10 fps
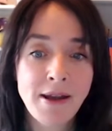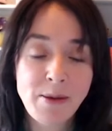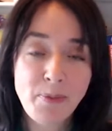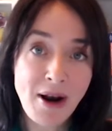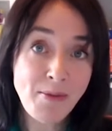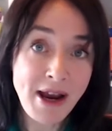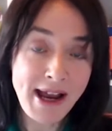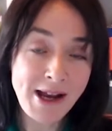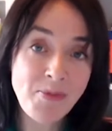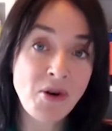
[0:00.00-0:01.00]
The primary
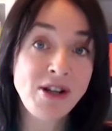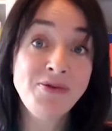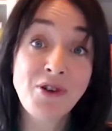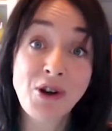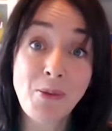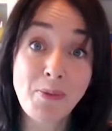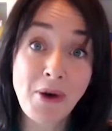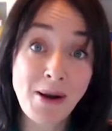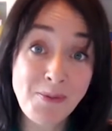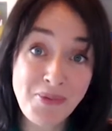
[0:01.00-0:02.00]
endpoint for an
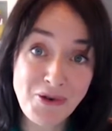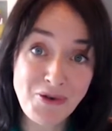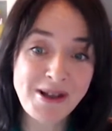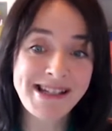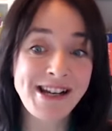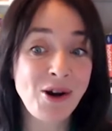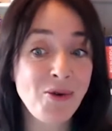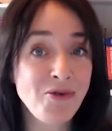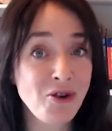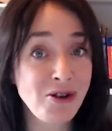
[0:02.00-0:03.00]
improvement in
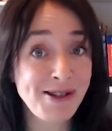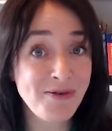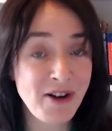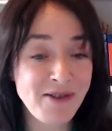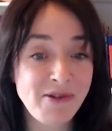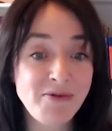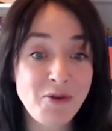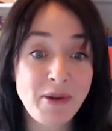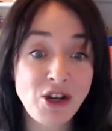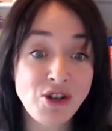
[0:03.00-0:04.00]
overall survival
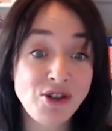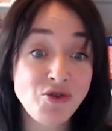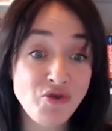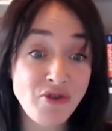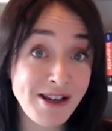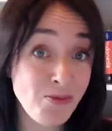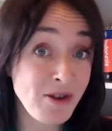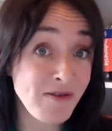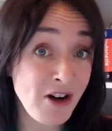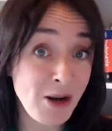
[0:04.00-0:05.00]
for patients treated
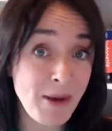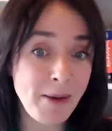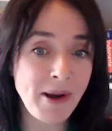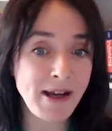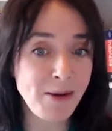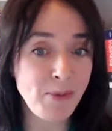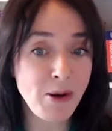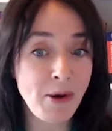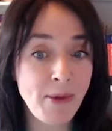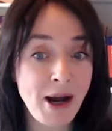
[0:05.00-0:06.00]
with nivolumab and
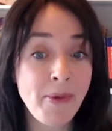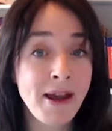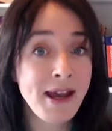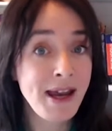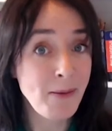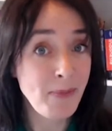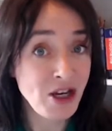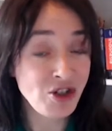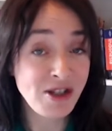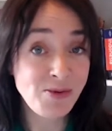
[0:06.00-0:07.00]
ipilimumab in
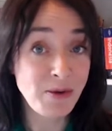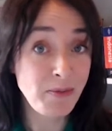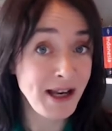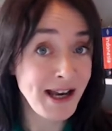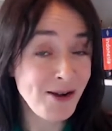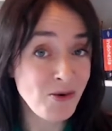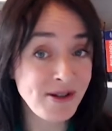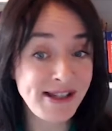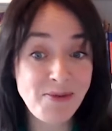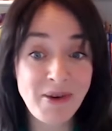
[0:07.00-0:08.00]
patients with
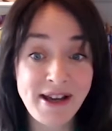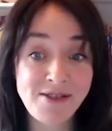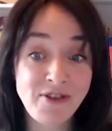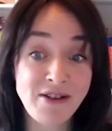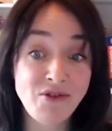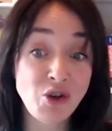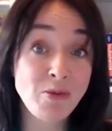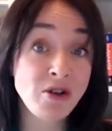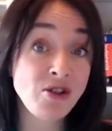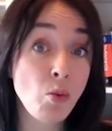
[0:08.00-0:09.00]
PD-L1 CPS5
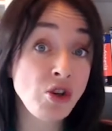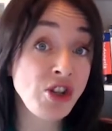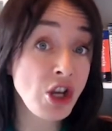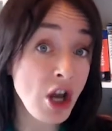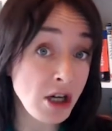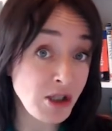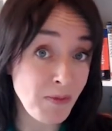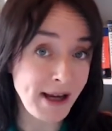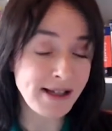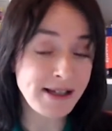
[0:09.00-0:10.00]
tumors was not
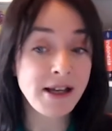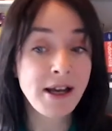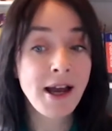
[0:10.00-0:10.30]
met.